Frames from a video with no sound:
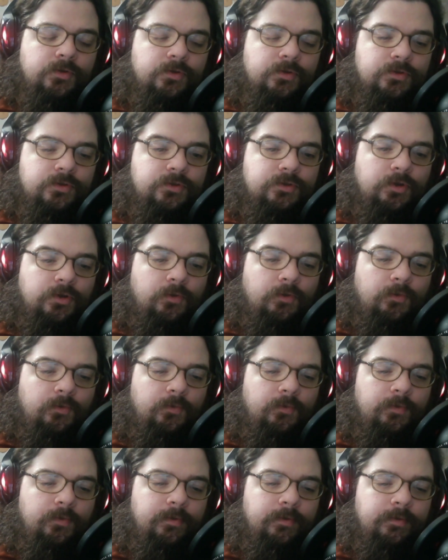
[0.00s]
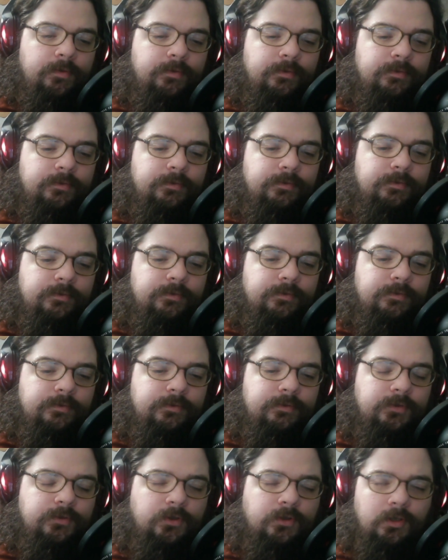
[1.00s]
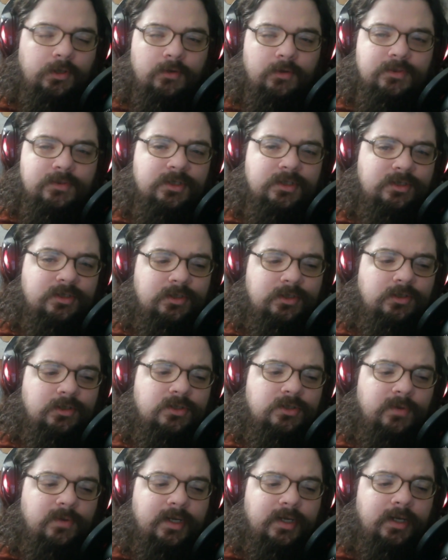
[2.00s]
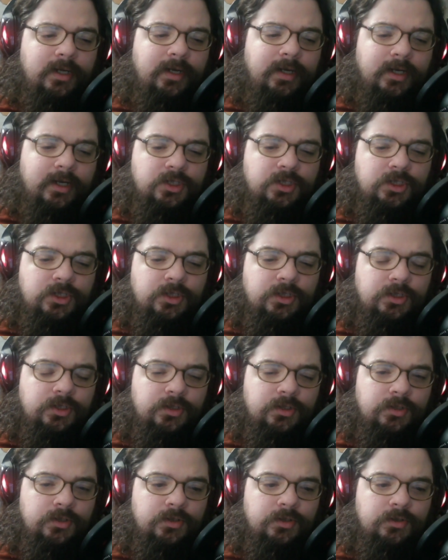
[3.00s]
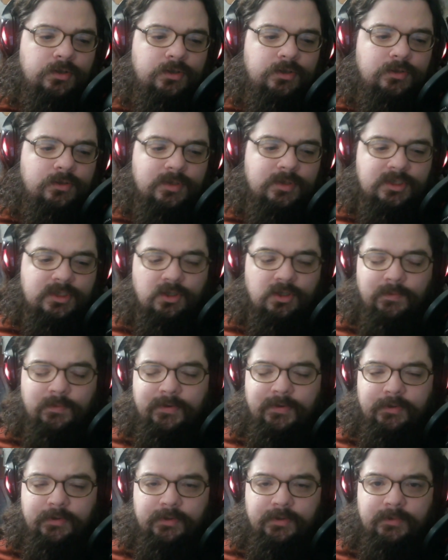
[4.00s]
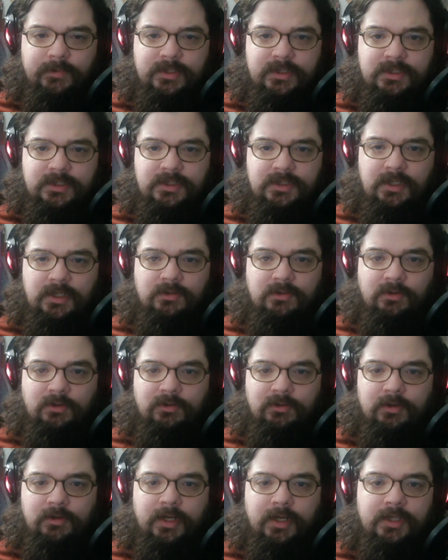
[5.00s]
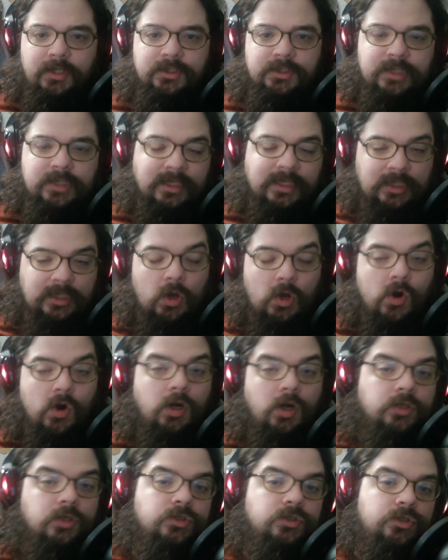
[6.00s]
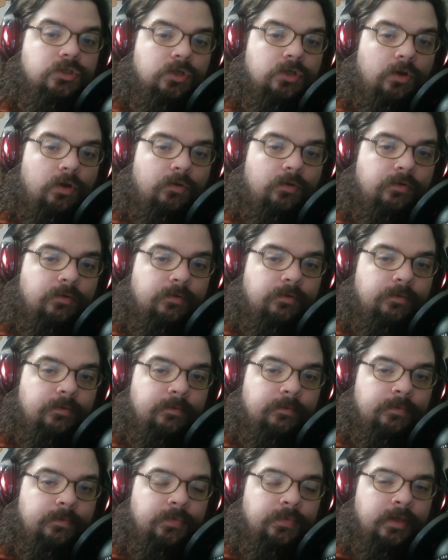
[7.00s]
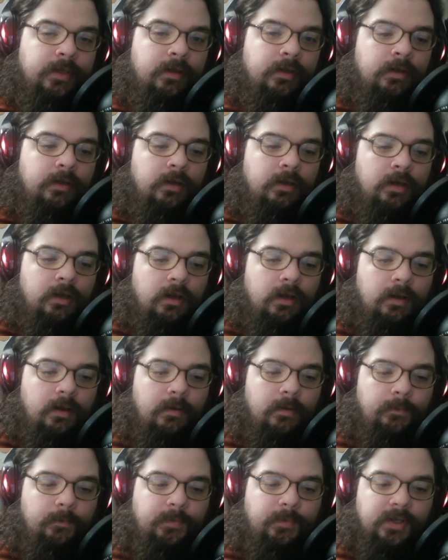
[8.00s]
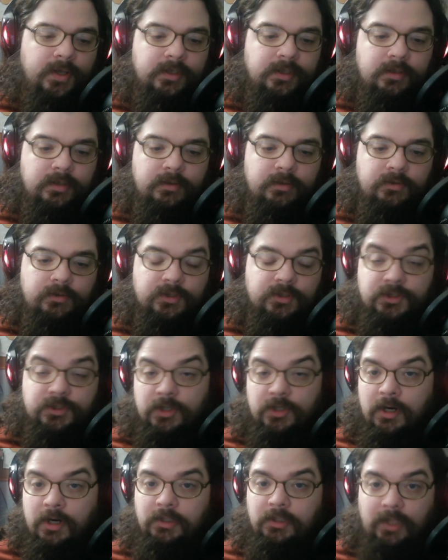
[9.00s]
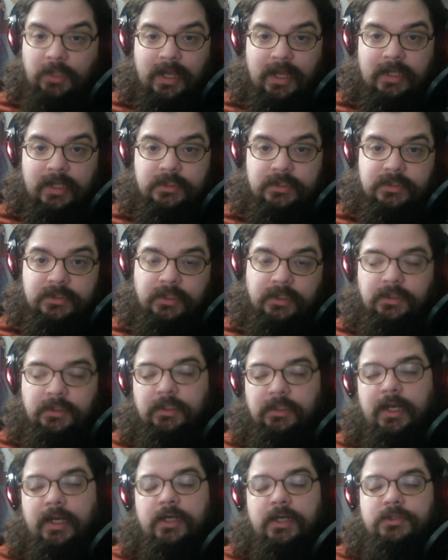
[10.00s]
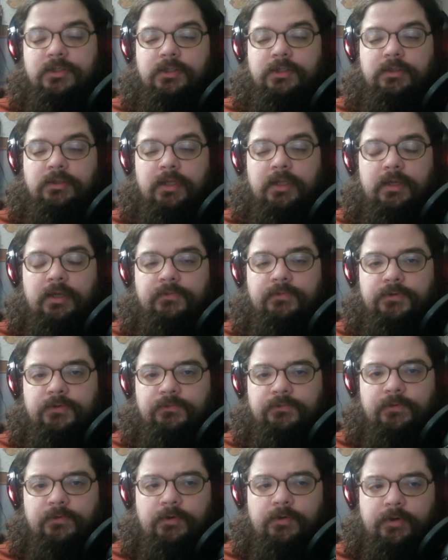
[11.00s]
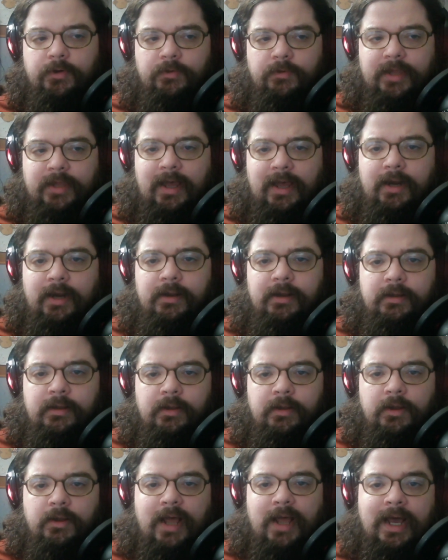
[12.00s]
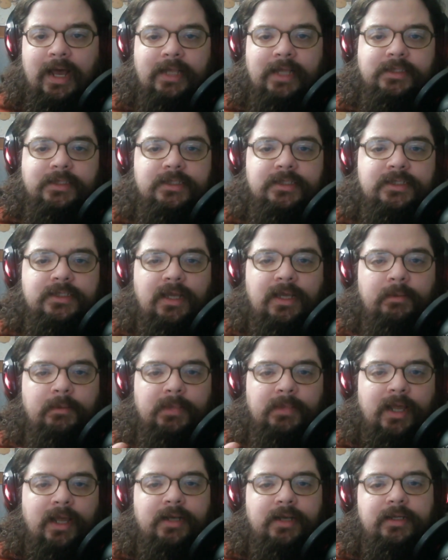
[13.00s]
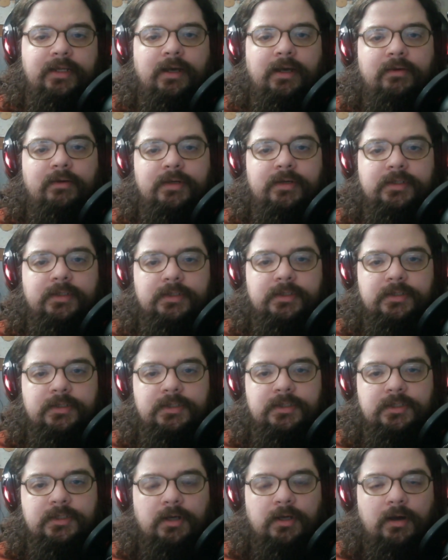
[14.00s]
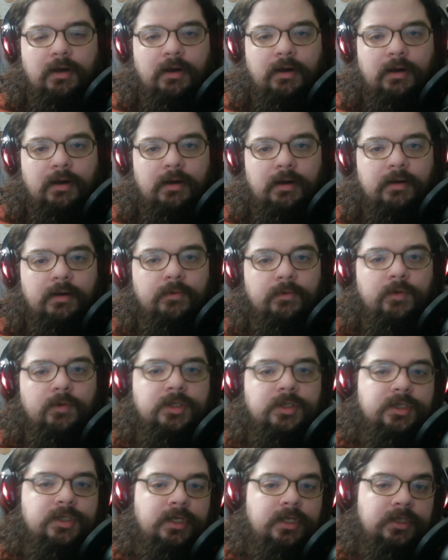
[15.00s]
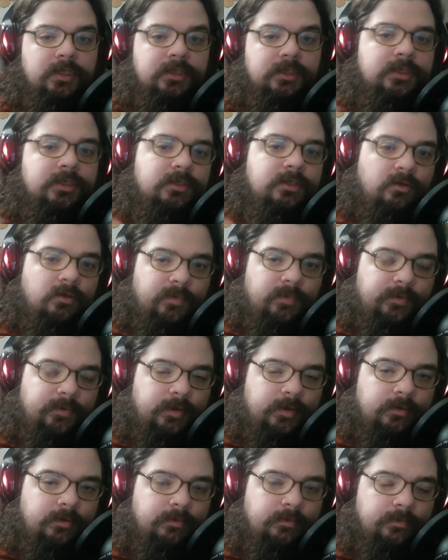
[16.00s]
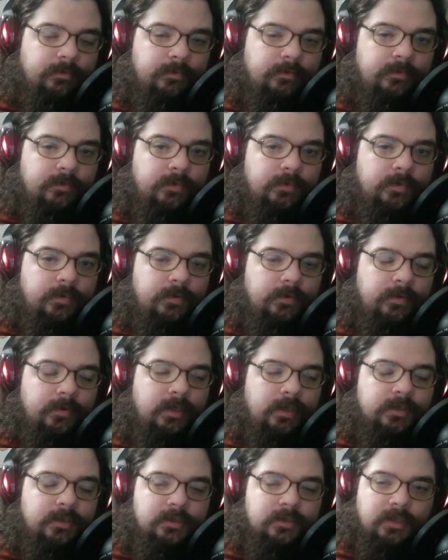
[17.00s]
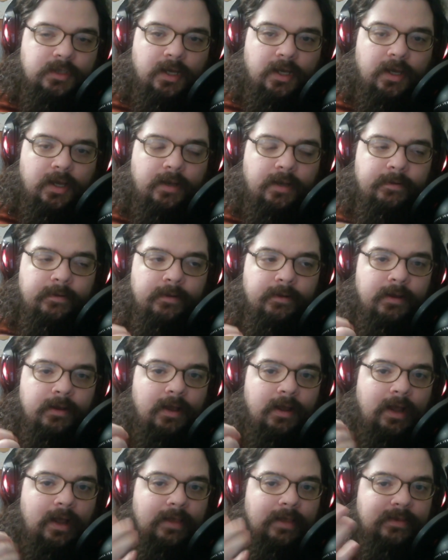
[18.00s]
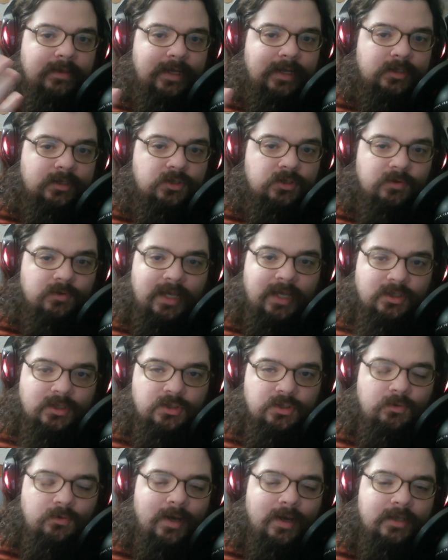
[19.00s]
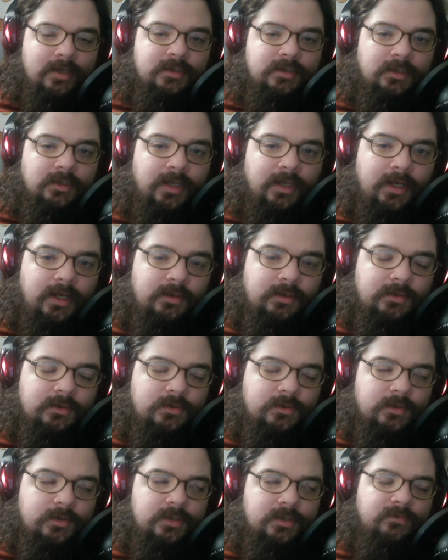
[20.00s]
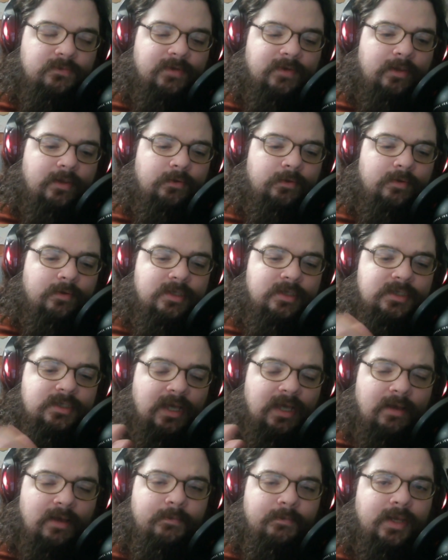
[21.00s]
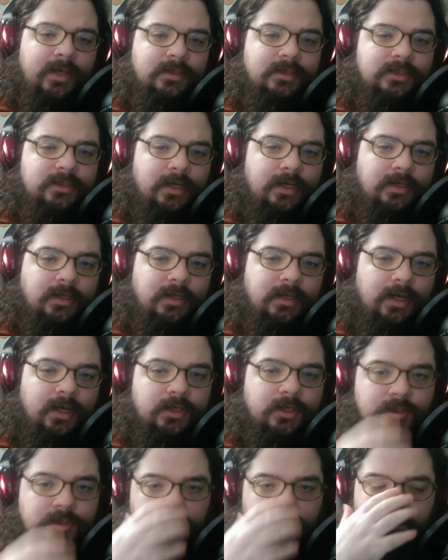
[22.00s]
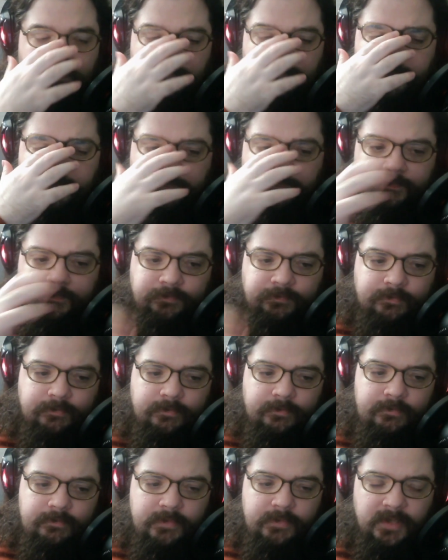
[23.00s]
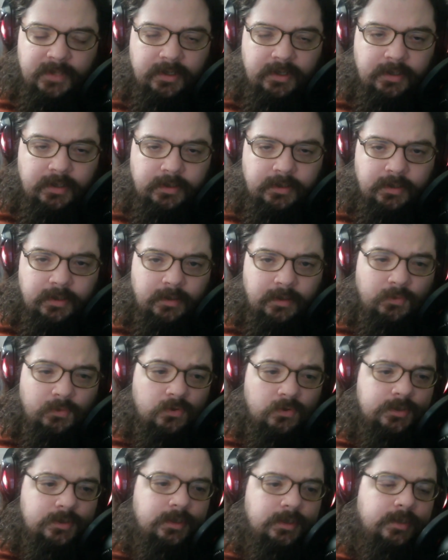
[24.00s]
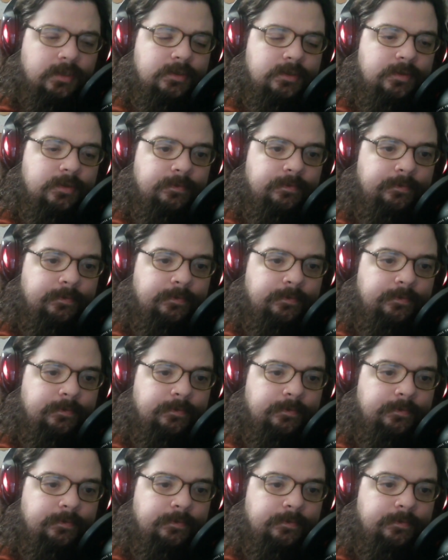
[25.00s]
So, the closest thing to a connection to a Silmaril that we see in the Third Age is not the Arkenstone, but the Star Glass that Galadriel gave to Frodo. That had the same light, Earendil's star, which is a Silmaril in the sky, and that so that too has the light of the trees of Valinor, and Sam makes that connection in uh, book six.